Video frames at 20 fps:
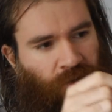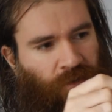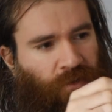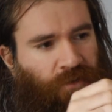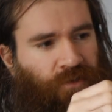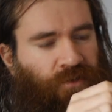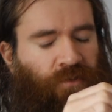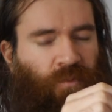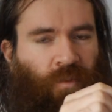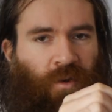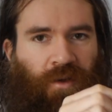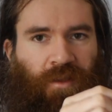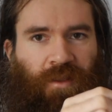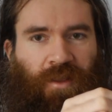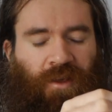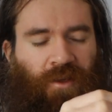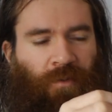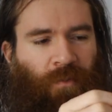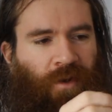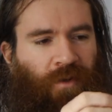It's one
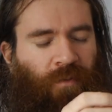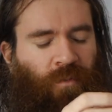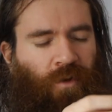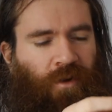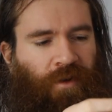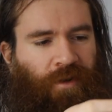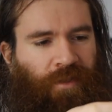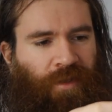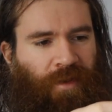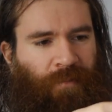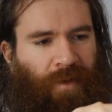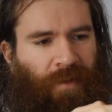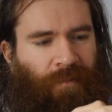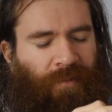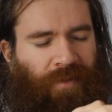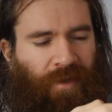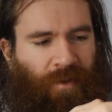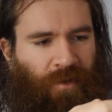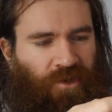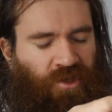thing you might have worried that
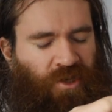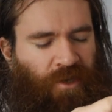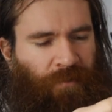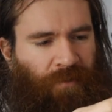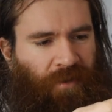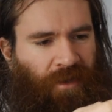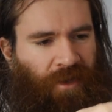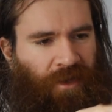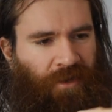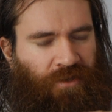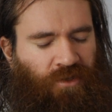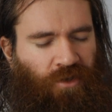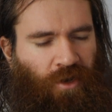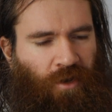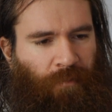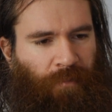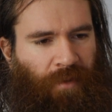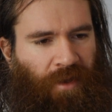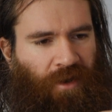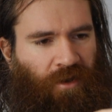maybe they were cheaping out and
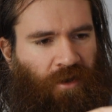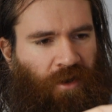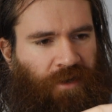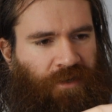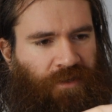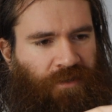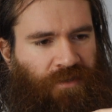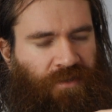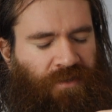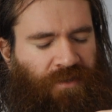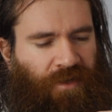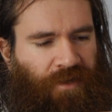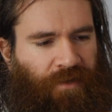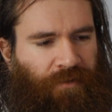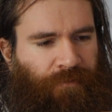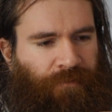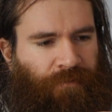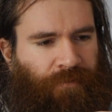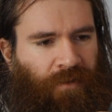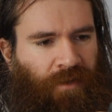not backlighting
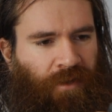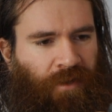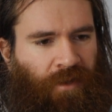stuff.